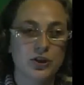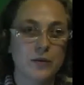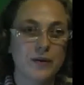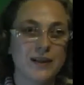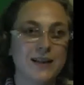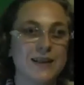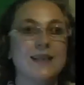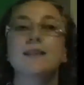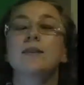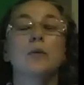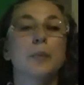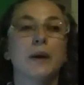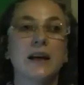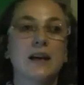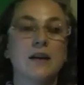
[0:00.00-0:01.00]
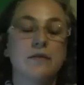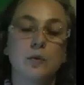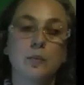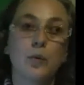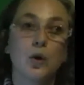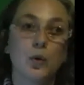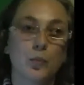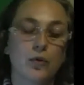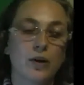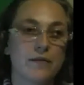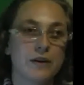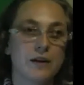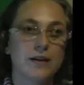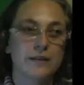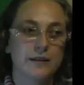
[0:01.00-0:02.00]
are showing that this could be even more
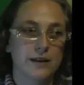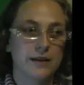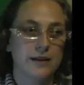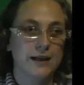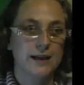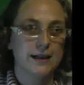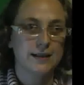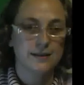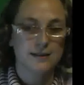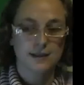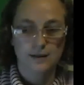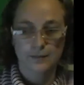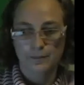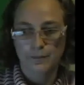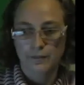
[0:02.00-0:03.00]
prevalent than that.